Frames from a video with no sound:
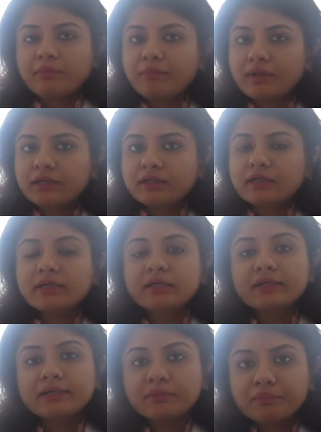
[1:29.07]
But in
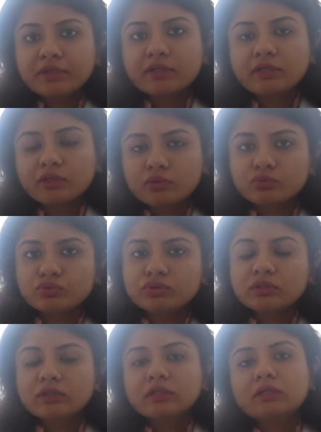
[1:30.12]
a typical use,